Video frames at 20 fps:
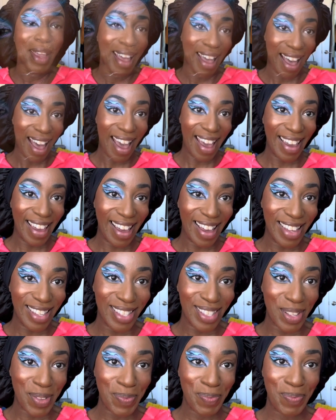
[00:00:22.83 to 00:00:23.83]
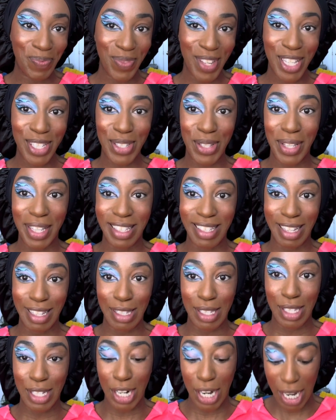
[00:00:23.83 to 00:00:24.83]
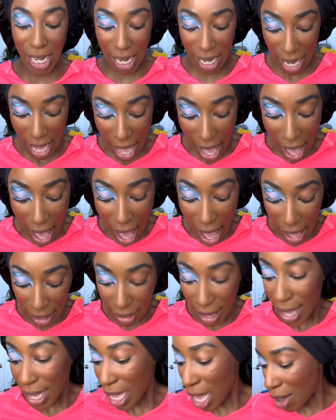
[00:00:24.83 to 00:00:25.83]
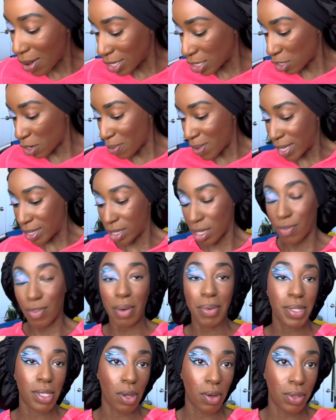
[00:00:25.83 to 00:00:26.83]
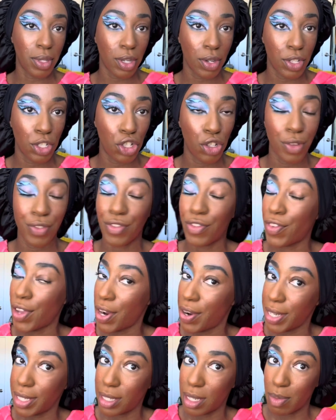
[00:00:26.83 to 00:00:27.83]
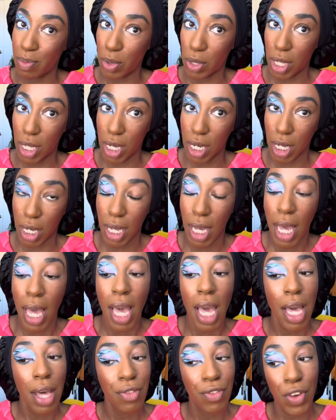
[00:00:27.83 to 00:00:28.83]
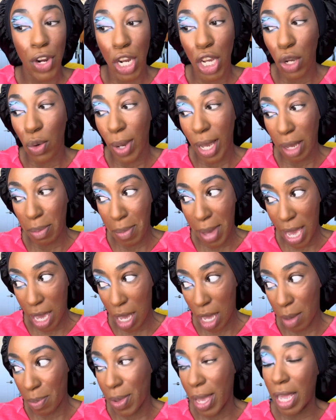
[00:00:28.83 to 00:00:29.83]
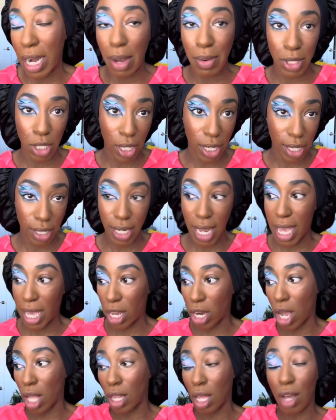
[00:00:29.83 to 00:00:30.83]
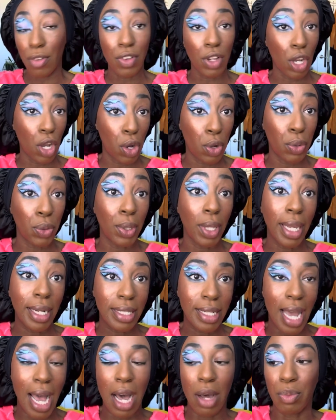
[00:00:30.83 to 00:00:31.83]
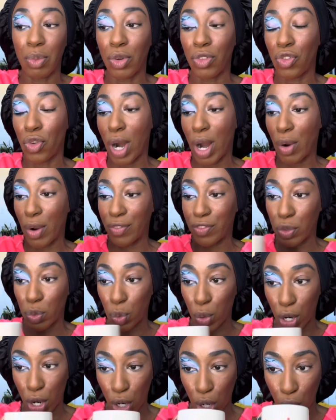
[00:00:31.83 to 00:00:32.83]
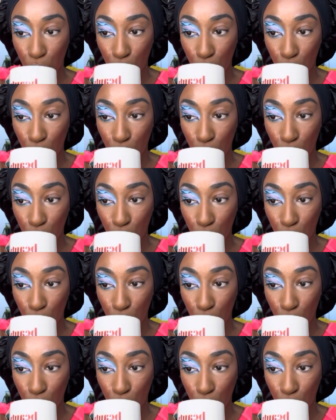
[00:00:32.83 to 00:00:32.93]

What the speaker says: Hi guys, so let's get started. I like how I told myself I was only going to do a very simple look, very quick makeup, and I was going to take it all off and go lay down before I have to work.